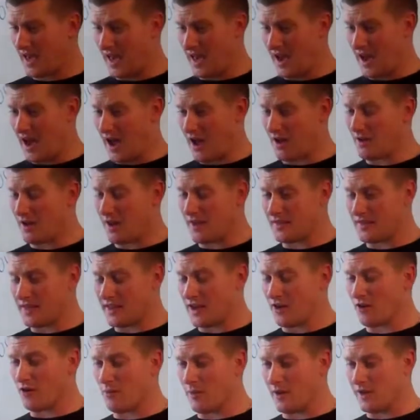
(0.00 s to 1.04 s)
Yeah, I
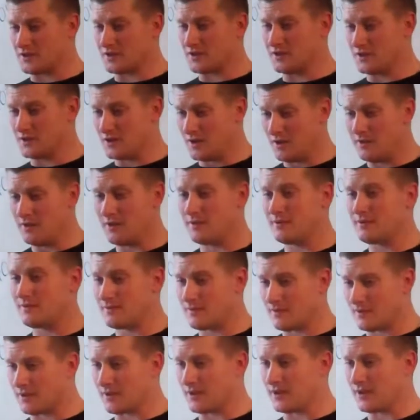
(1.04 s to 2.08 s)
think everybody should do it.
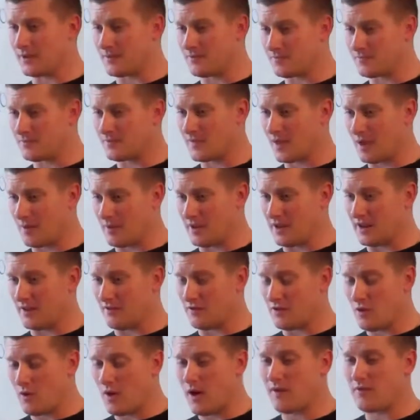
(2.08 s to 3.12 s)
Really. I mean,
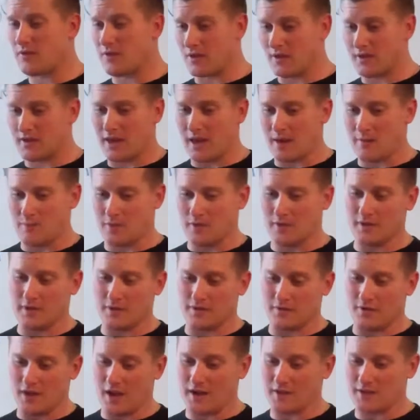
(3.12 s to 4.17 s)
if you have the capability
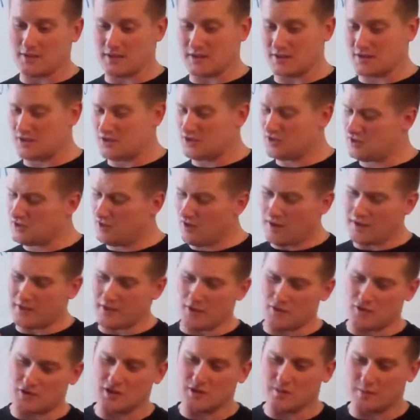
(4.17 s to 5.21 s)
of not just, you don't have to
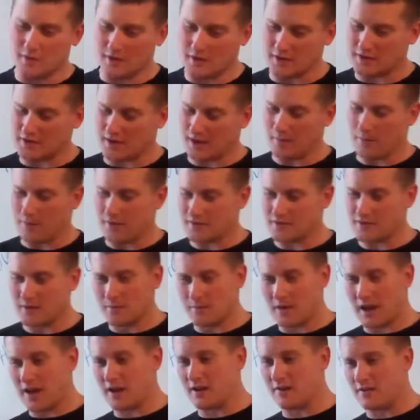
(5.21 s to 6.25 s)
do just military, but some
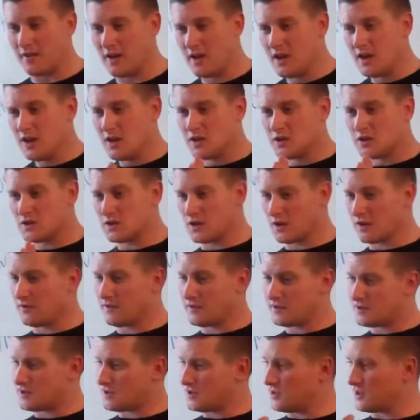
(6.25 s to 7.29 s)
kind of
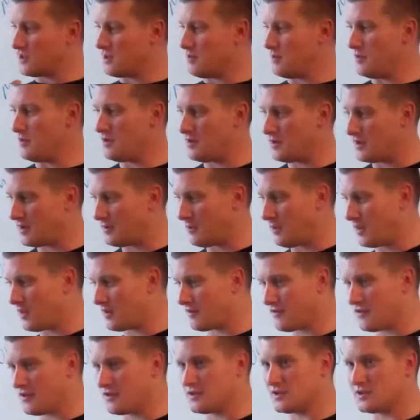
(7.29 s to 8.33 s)
service to the community. Whether
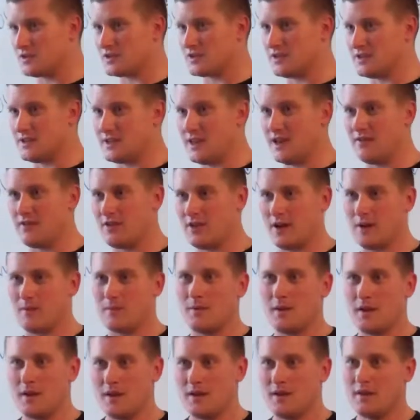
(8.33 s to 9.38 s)
if you're just giving
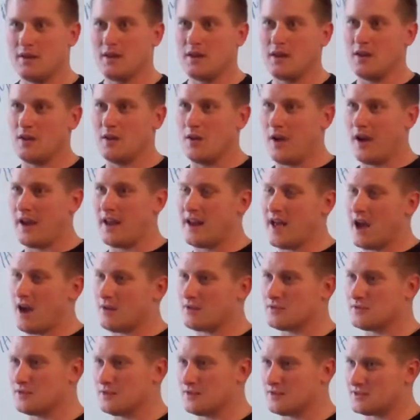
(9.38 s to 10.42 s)
up, 8
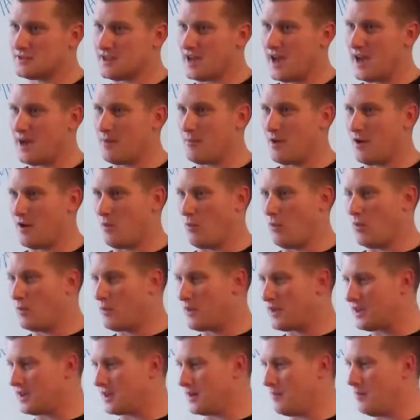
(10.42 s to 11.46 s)
hours of your time on 1
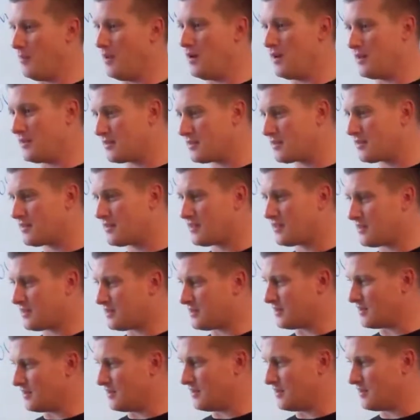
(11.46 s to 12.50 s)
week in a month
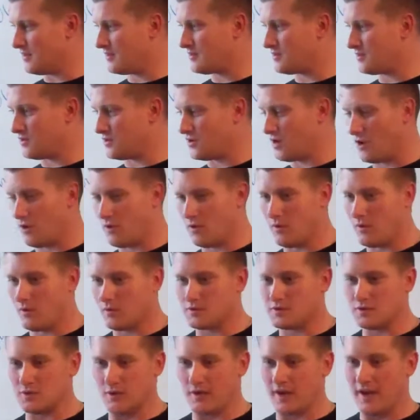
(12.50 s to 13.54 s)
to go
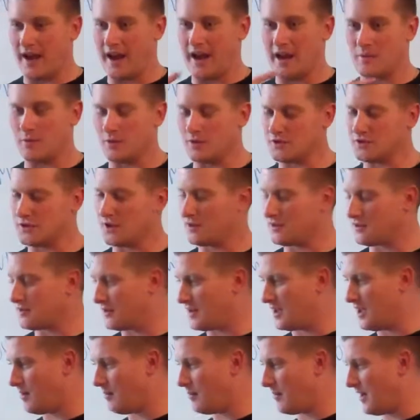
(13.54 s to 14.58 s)
to an animal shelter
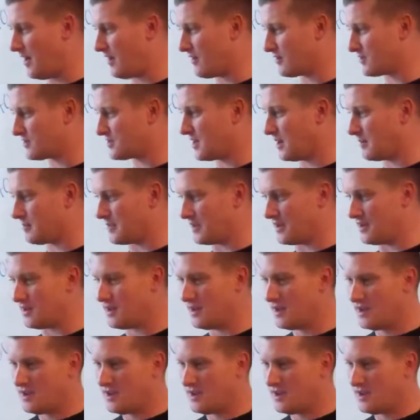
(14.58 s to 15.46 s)
and help out or something.